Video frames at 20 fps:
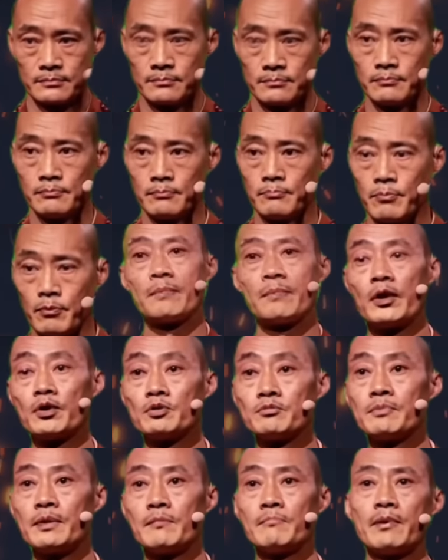They don't
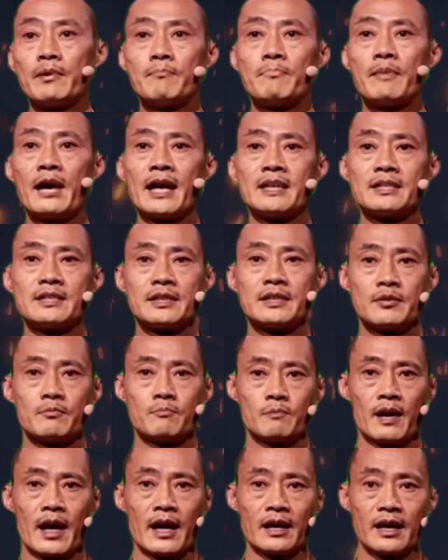flinch when you pull
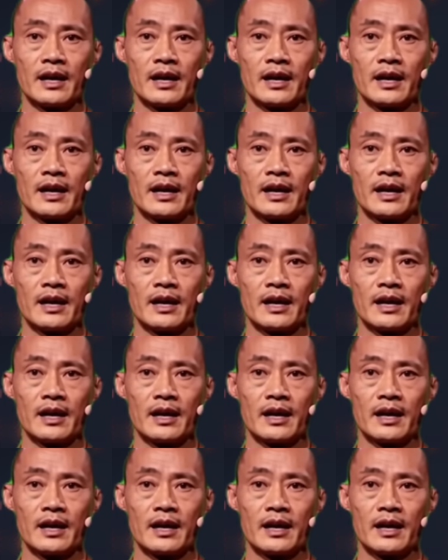away.